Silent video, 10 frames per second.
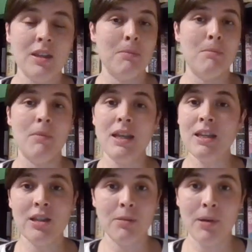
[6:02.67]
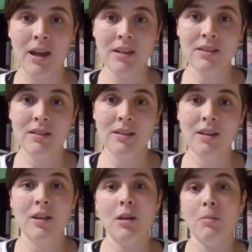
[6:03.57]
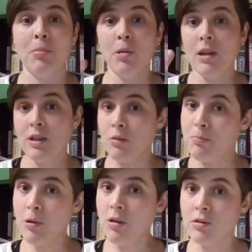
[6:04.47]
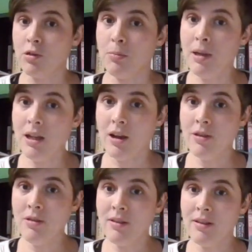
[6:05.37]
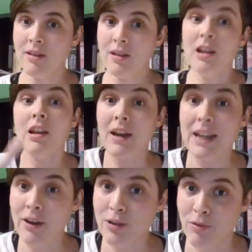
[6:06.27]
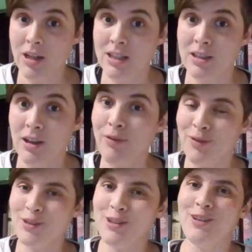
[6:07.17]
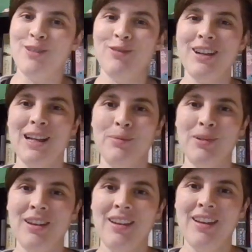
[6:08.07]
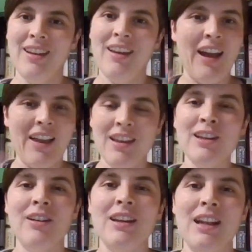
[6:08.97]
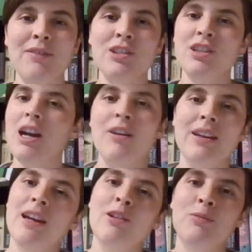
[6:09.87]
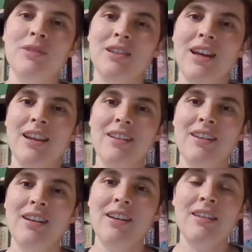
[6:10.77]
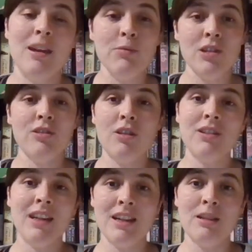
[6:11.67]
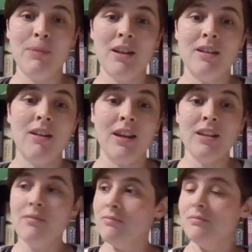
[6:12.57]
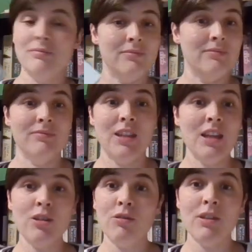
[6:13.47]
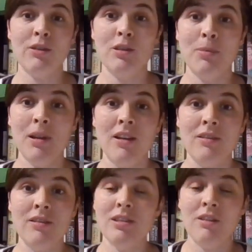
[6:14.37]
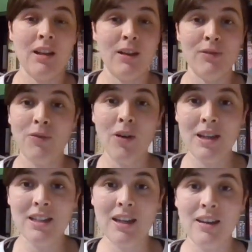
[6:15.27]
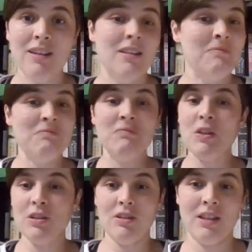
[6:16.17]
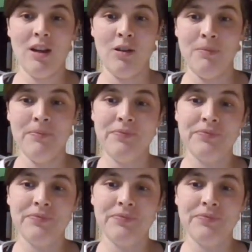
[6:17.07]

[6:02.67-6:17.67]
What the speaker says: making your bed, putting your book on your pillow, lying out your running stuff if you're doing the running habit, and then going and having your shower and getting on with your day. Then when you go to get into bed at night, it's already on your pillow. You don't have to find it. You just get on.